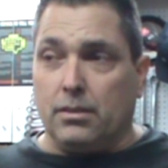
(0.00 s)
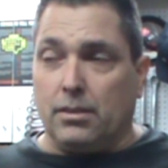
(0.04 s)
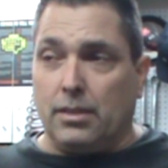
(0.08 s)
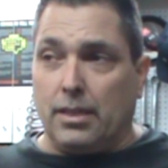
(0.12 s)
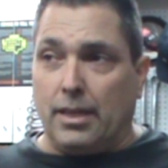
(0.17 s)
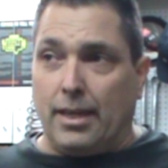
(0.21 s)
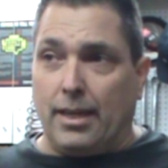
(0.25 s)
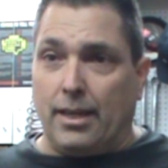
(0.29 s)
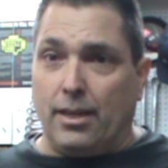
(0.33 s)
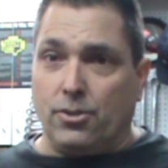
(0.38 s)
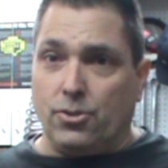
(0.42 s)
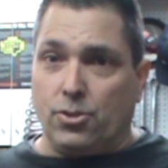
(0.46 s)

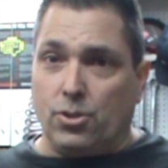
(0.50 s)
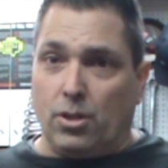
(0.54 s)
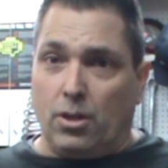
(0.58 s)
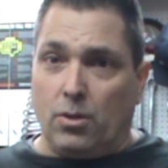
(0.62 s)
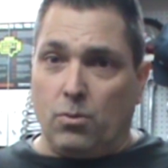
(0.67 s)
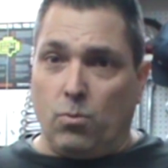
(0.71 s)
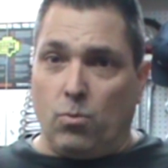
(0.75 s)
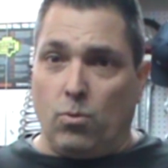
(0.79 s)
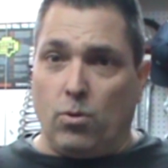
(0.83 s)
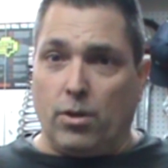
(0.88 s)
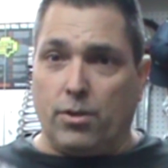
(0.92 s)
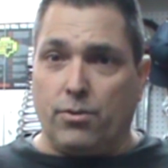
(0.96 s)

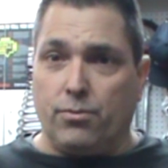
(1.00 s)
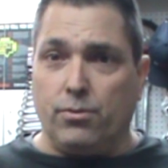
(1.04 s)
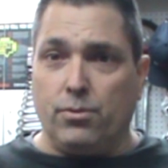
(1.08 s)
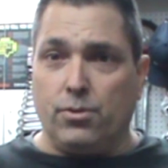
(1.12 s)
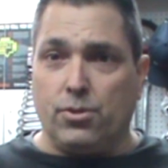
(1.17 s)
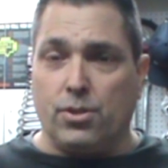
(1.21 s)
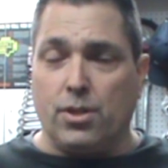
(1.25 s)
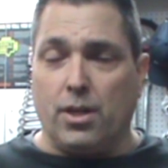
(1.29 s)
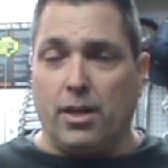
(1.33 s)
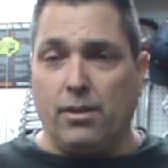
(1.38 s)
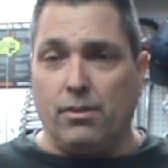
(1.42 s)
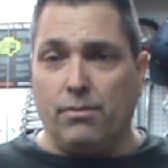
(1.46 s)
hands-on walkthrough
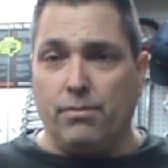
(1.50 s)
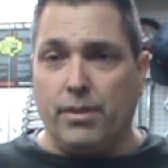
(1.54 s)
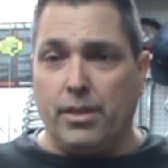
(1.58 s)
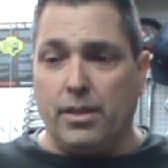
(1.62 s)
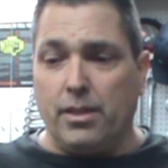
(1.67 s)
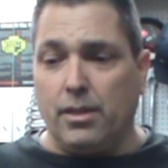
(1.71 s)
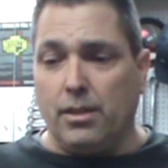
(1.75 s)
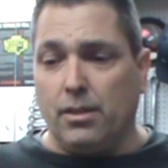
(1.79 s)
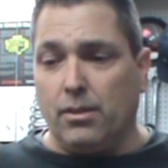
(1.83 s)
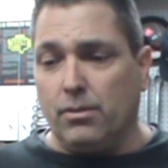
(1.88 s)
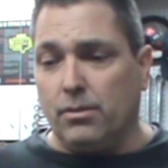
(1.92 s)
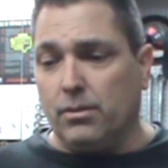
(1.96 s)
style
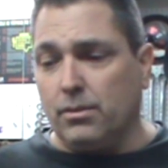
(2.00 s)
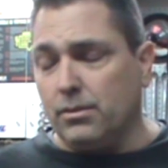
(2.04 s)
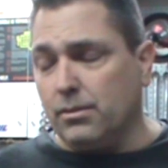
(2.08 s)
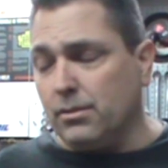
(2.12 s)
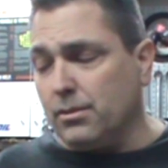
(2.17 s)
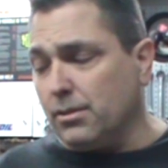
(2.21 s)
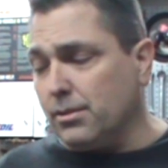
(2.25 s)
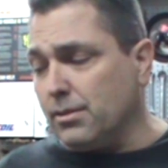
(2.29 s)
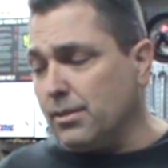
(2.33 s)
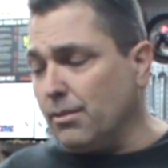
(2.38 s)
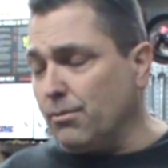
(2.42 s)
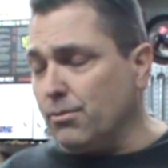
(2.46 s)
video,
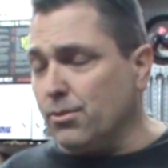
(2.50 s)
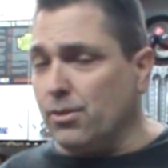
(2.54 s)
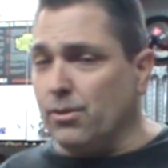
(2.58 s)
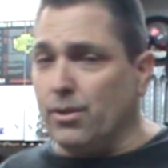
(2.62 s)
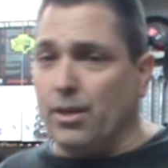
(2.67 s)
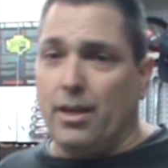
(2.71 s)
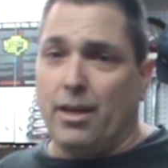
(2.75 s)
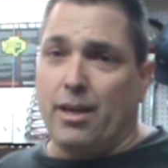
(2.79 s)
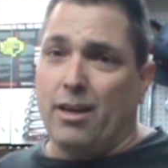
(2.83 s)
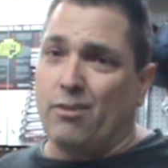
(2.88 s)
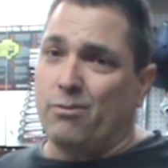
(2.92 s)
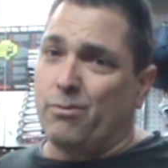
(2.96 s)
because I was
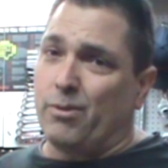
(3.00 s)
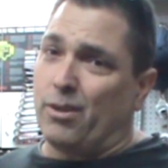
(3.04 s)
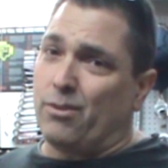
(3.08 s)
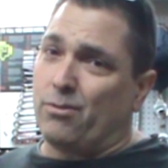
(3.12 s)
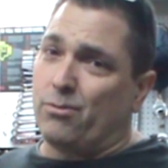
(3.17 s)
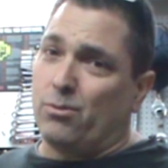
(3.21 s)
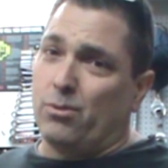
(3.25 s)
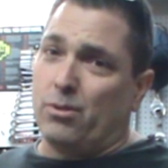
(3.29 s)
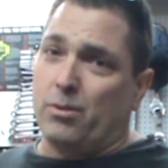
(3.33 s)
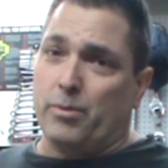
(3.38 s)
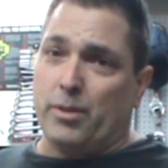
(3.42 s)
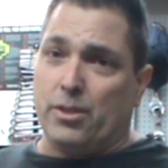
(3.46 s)
already halfway
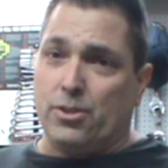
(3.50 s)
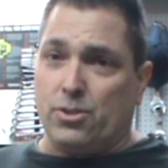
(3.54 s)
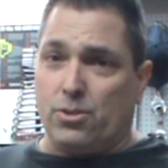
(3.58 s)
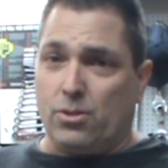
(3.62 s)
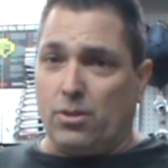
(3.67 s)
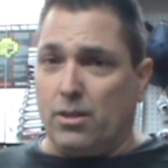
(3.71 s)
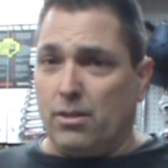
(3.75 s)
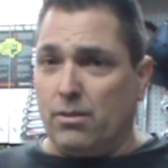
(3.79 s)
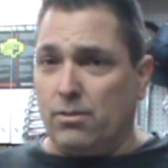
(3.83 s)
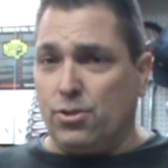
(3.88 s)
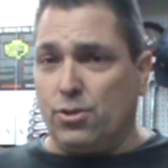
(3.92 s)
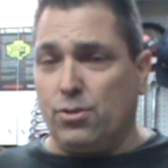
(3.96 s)
through it when I
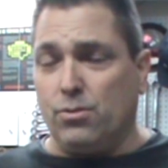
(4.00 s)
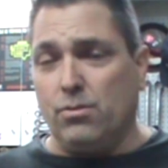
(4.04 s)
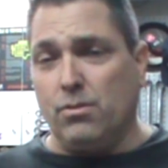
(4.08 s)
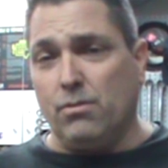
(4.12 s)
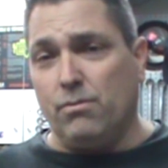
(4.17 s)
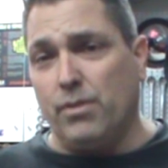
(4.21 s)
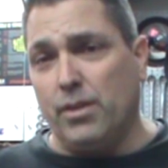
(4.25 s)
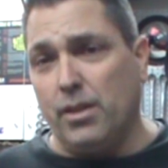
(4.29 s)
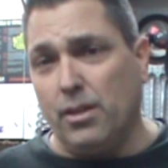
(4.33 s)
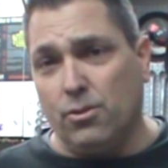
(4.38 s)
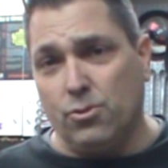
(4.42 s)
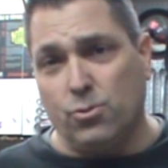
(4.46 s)
started shooting the
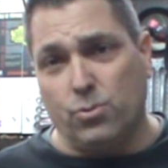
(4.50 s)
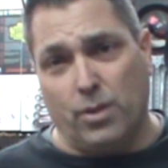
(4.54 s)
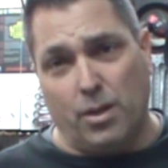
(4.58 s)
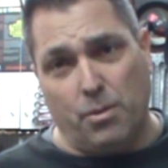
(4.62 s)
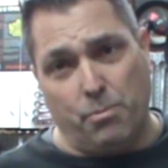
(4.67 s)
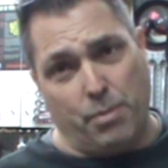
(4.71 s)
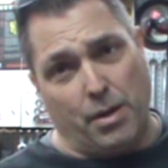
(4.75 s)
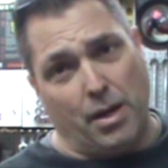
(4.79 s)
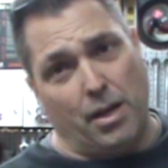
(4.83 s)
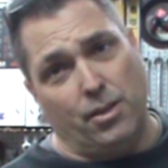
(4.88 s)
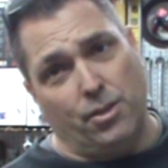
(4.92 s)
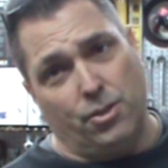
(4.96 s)
video, so I
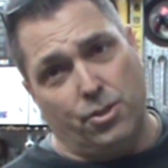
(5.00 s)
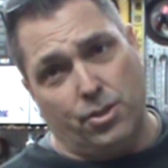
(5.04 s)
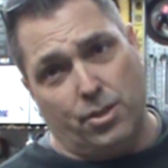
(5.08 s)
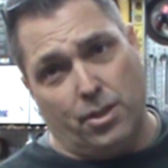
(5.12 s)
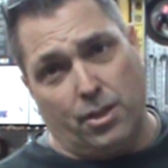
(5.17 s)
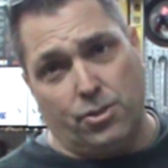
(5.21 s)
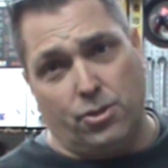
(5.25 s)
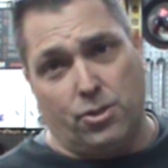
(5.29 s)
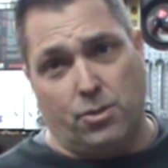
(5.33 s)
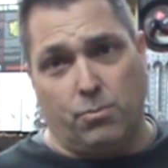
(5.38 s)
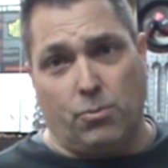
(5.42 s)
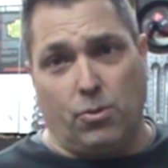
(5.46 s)

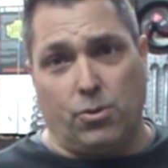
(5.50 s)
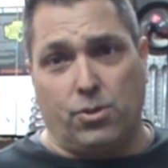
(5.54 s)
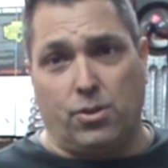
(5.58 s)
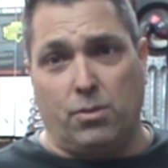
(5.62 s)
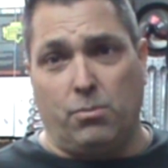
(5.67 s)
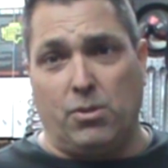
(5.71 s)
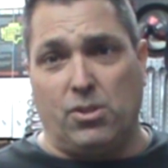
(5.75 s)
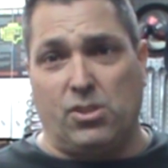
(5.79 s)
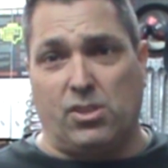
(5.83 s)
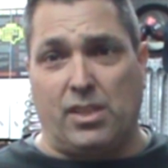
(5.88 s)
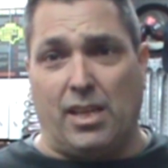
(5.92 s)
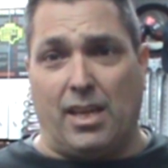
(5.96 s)
apologize. It's mostly
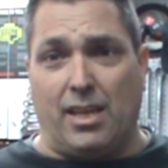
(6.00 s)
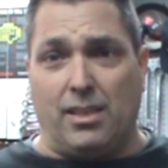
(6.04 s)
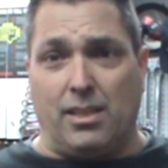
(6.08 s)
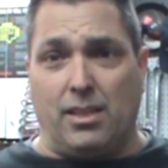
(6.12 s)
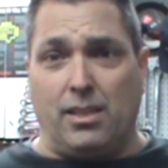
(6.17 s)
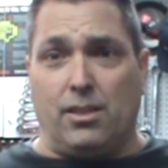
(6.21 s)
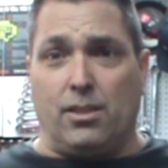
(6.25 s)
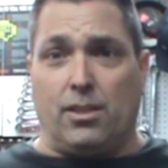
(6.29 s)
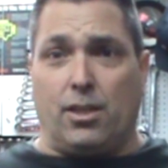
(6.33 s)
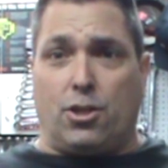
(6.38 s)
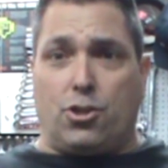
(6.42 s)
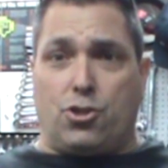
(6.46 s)
me standing
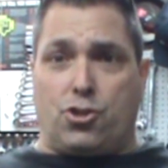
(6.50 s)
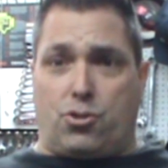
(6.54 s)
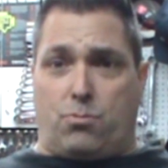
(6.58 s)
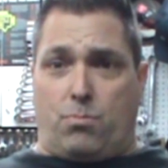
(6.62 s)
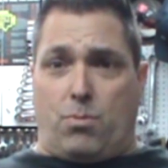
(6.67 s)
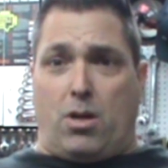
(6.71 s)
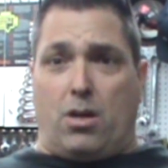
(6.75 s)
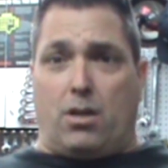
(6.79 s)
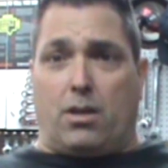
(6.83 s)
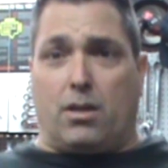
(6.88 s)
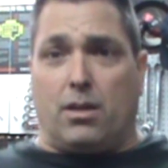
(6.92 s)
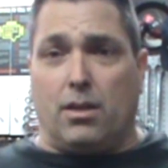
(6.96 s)
here like a
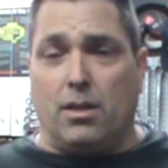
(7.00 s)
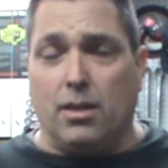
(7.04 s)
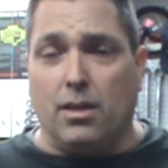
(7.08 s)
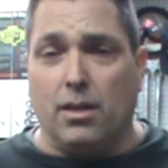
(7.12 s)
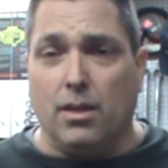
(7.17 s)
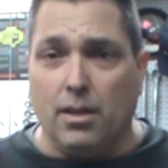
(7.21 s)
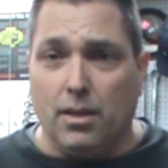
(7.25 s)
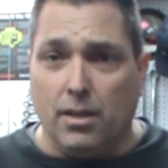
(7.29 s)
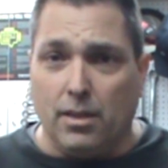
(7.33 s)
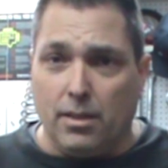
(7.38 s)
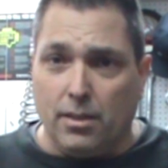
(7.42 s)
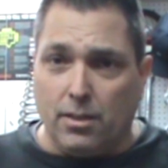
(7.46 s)
schmuck,
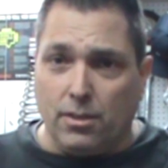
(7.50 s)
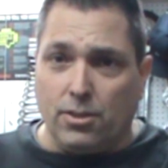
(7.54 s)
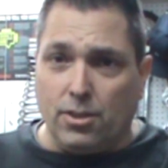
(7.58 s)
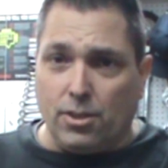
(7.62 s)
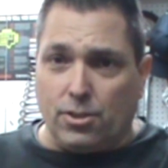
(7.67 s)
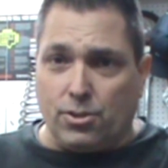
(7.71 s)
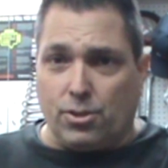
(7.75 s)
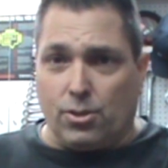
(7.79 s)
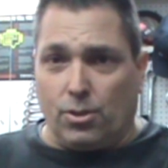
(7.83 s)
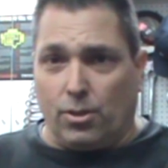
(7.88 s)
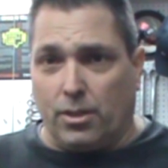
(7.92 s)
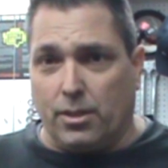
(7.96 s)

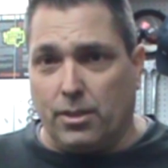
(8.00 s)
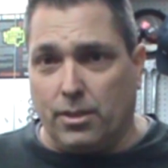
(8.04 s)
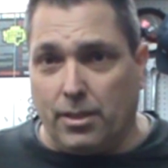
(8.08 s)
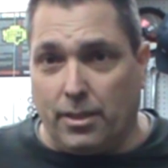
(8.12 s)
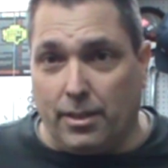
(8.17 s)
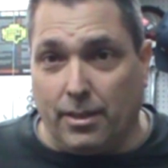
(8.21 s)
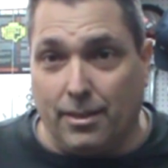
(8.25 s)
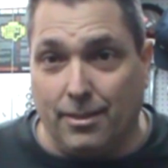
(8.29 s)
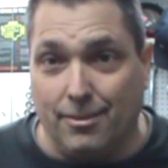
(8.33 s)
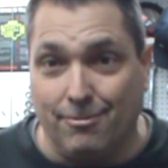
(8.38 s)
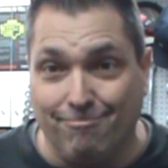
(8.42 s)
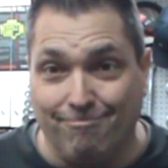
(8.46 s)
just talking to
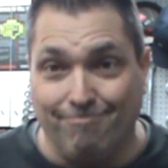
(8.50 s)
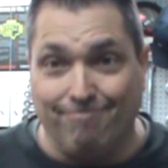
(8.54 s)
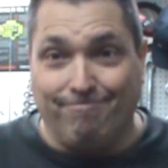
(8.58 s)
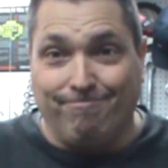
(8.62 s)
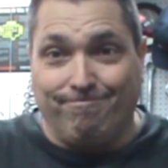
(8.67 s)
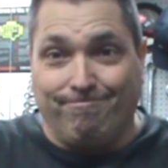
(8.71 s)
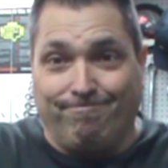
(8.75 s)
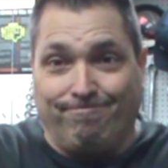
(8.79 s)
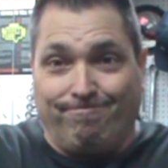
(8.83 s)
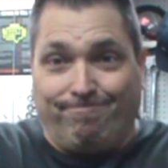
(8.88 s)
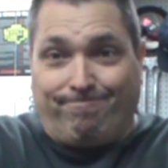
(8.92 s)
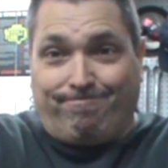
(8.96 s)
you,
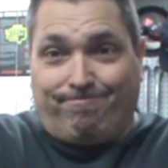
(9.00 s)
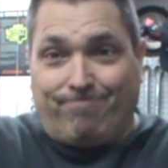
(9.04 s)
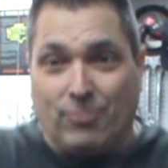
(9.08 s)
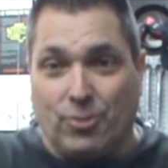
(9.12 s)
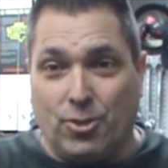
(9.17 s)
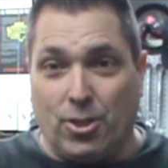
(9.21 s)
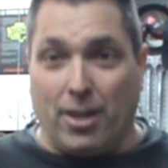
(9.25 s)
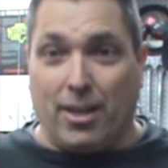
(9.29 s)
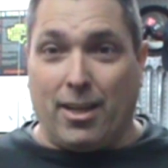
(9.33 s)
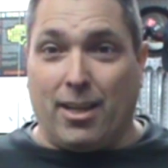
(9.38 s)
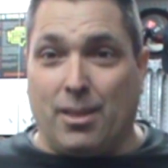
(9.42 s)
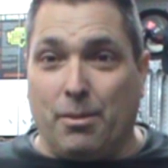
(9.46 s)

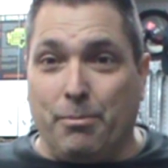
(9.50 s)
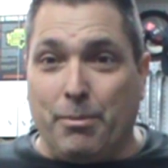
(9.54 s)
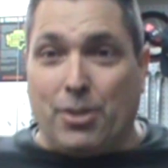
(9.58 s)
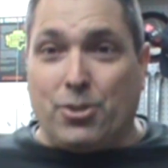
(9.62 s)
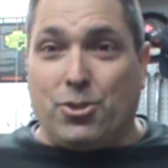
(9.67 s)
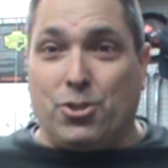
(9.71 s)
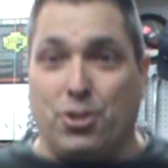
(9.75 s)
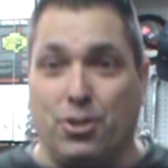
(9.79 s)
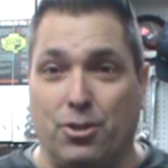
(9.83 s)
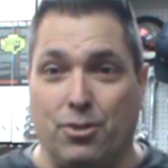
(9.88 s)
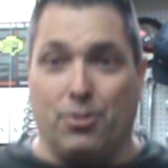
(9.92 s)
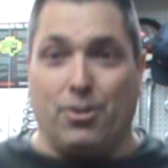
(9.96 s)
trying to get the
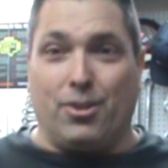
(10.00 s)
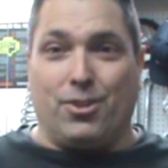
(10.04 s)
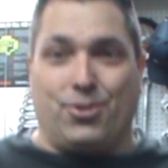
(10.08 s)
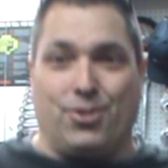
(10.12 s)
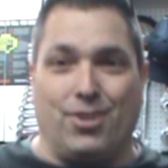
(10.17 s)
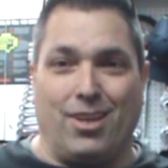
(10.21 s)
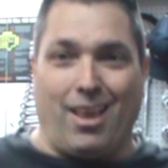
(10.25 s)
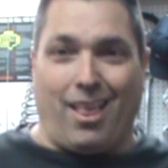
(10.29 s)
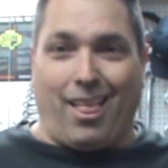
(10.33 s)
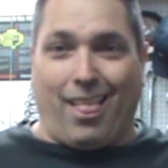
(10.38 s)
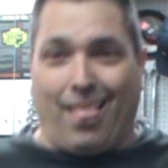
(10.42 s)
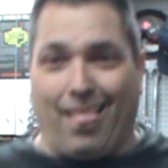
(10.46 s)
message
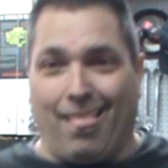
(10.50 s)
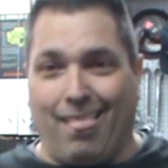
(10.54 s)
across.